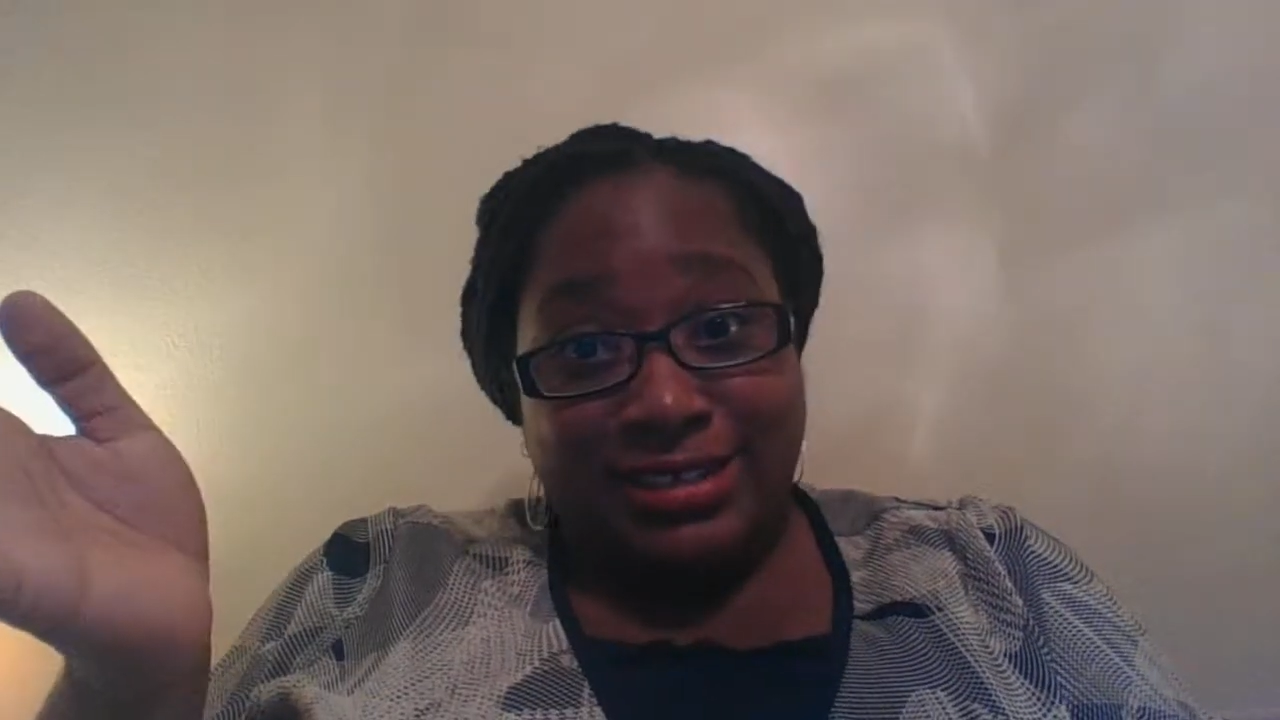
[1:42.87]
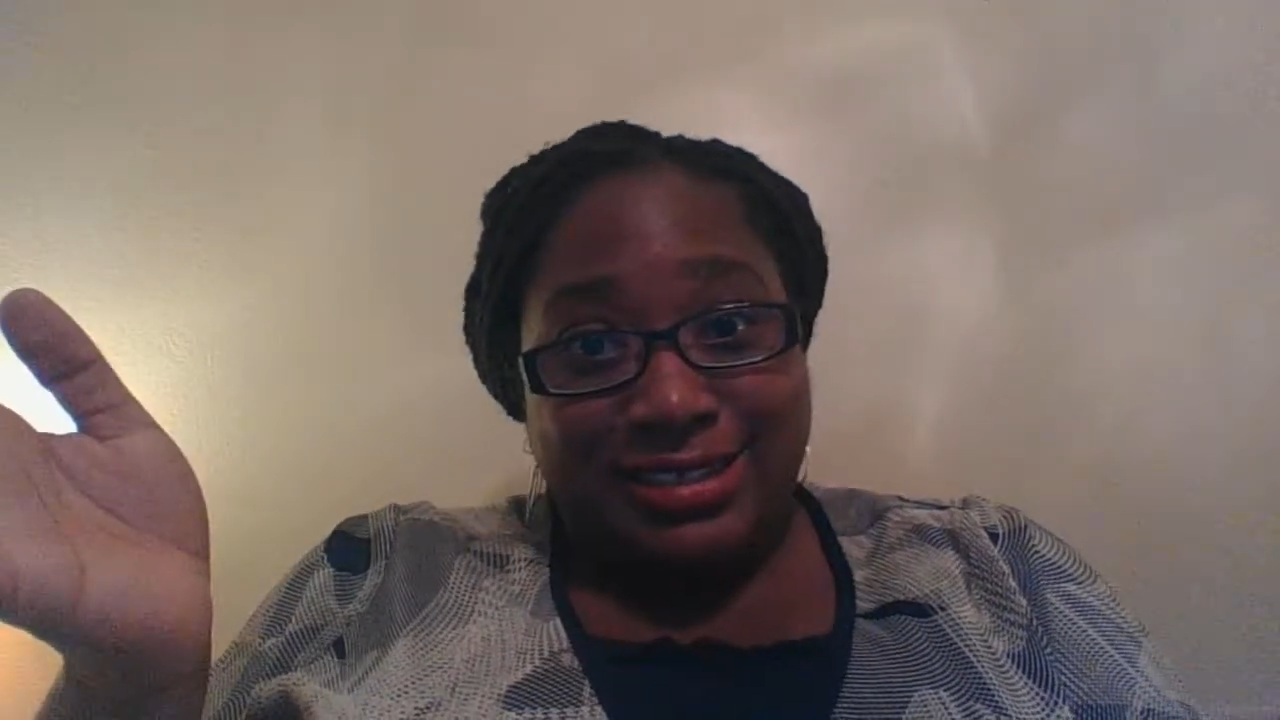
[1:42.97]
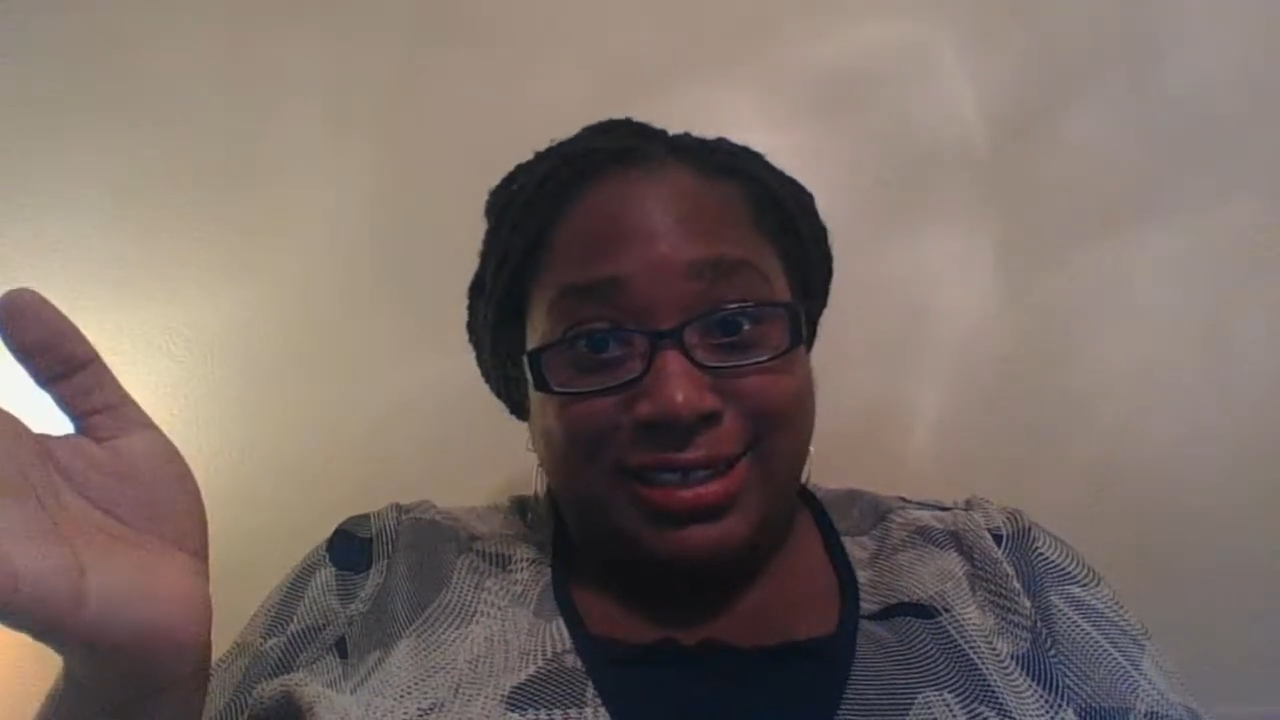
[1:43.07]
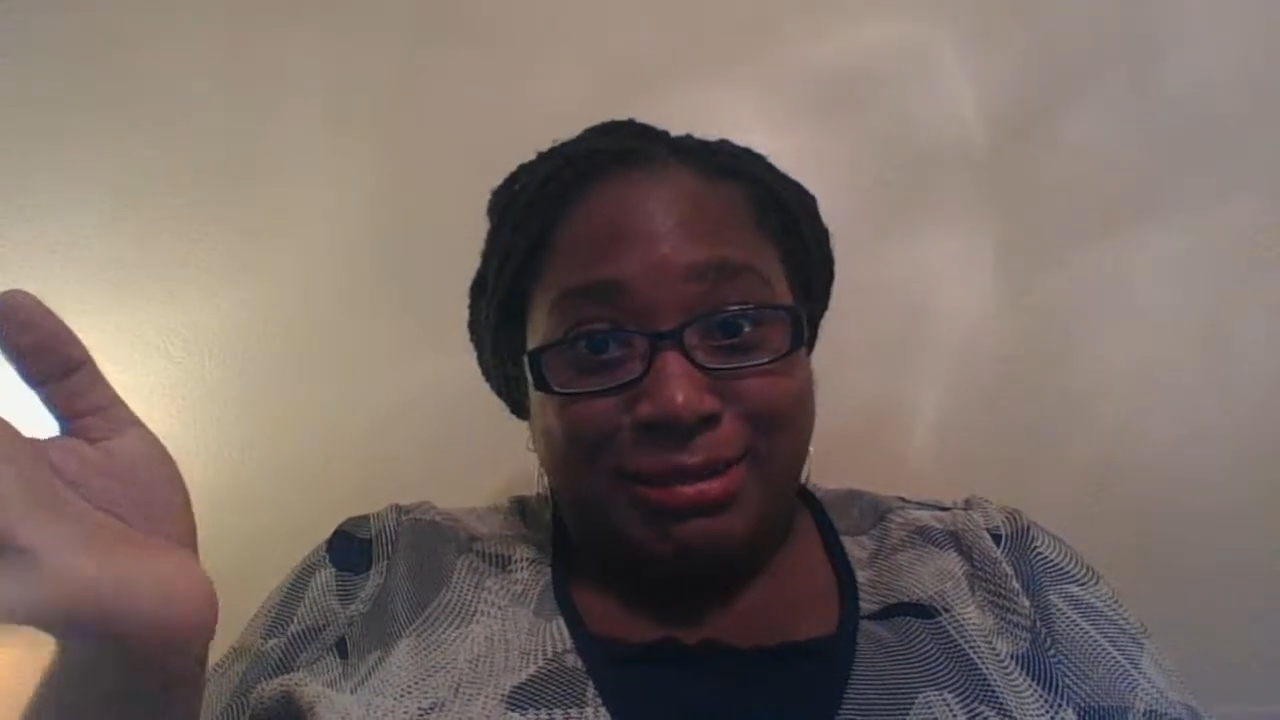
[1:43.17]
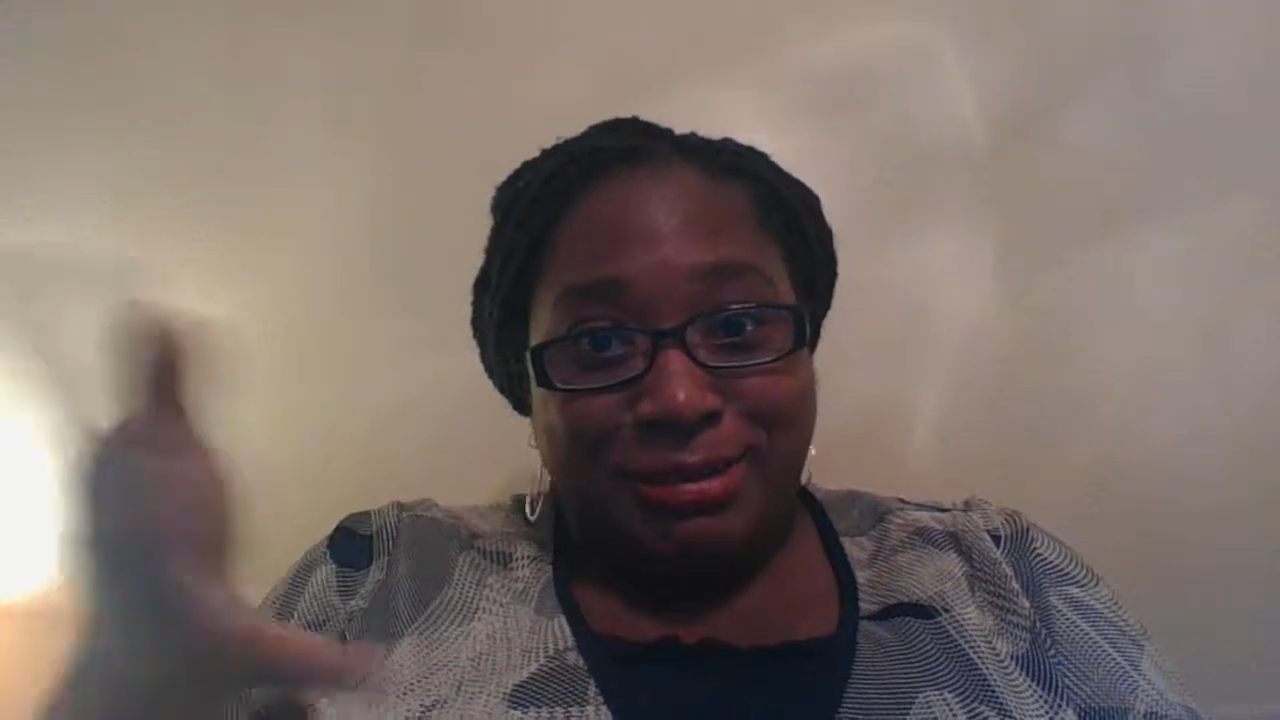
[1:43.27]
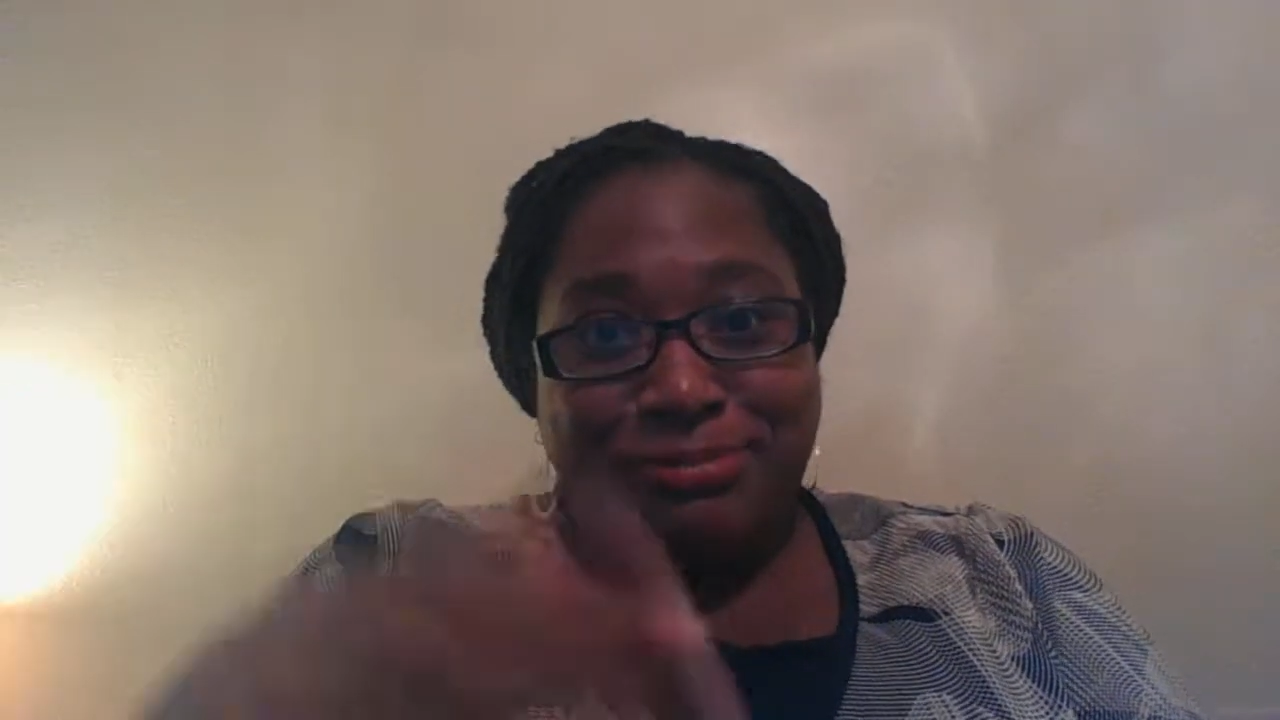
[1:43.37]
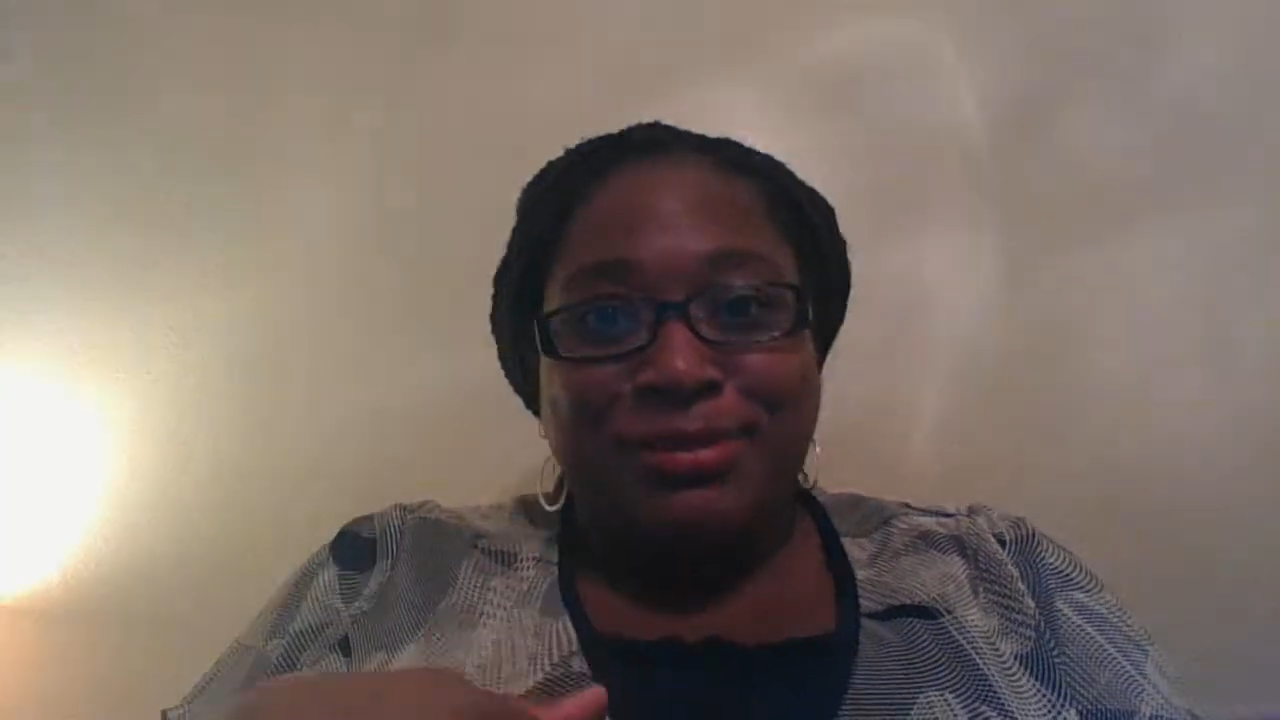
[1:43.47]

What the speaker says: to the other.